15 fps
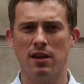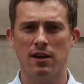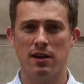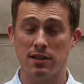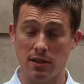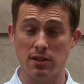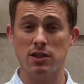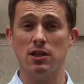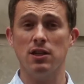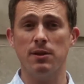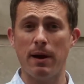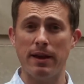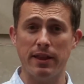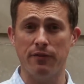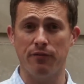is concerned
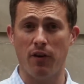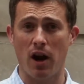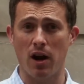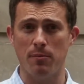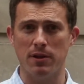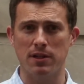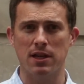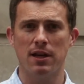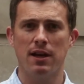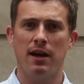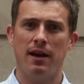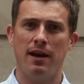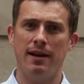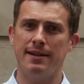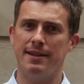about the environment
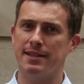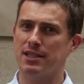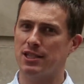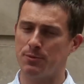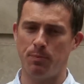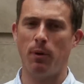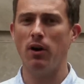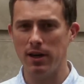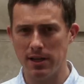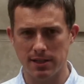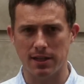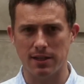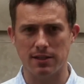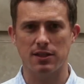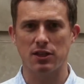and
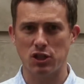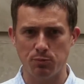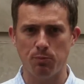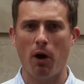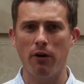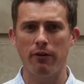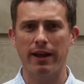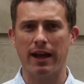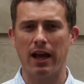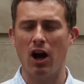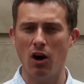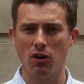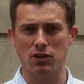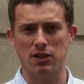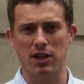despises the spiralling
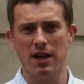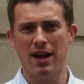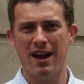cost